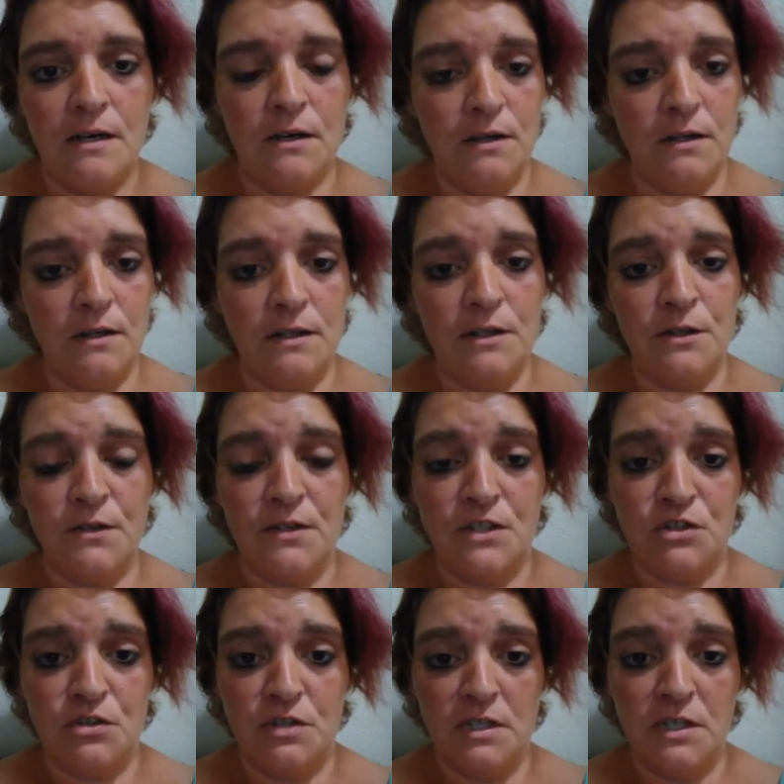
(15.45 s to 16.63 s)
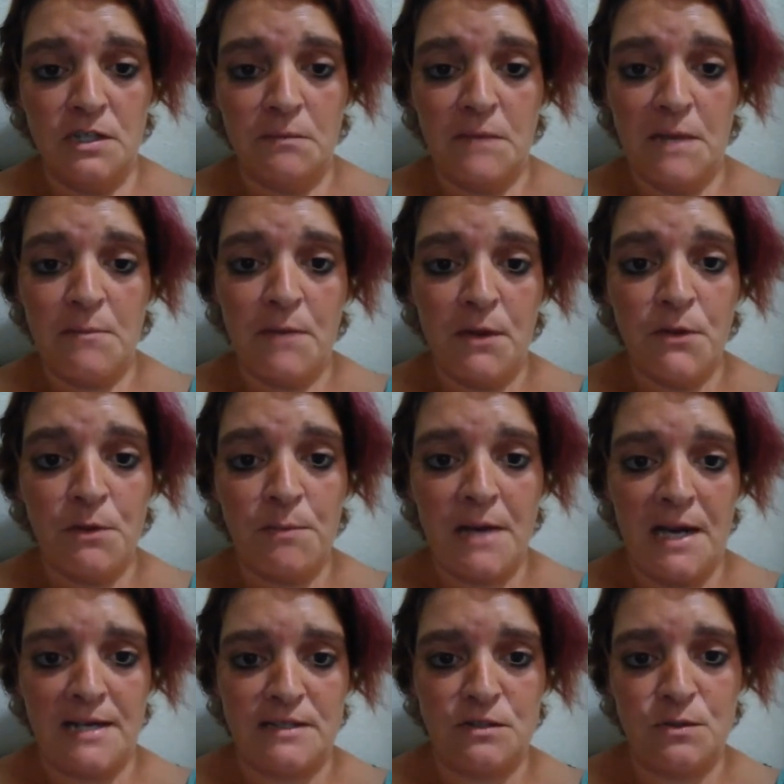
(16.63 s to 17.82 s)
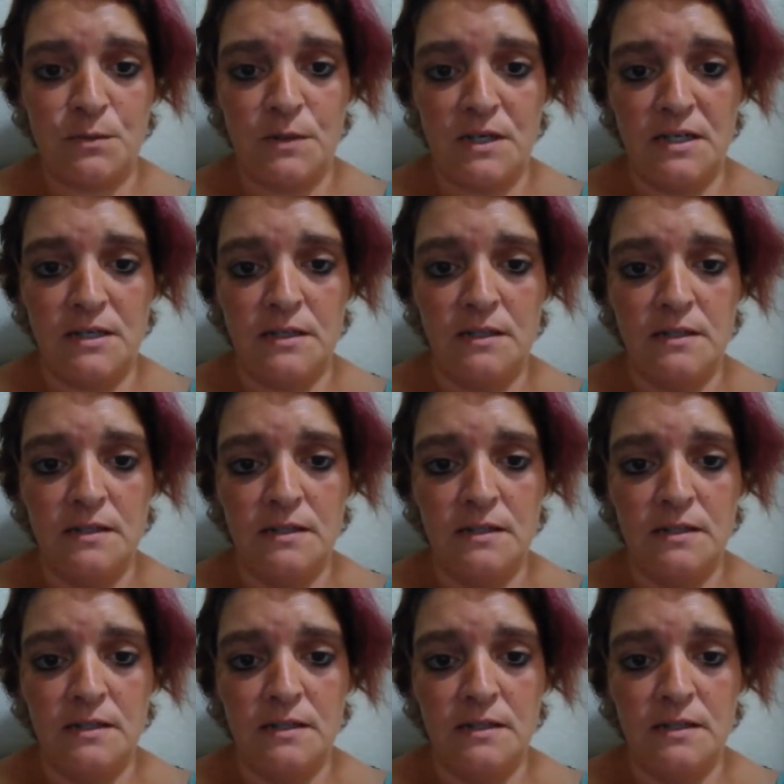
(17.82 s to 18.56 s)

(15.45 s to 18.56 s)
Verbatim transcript: earlier this year, my mother passed away.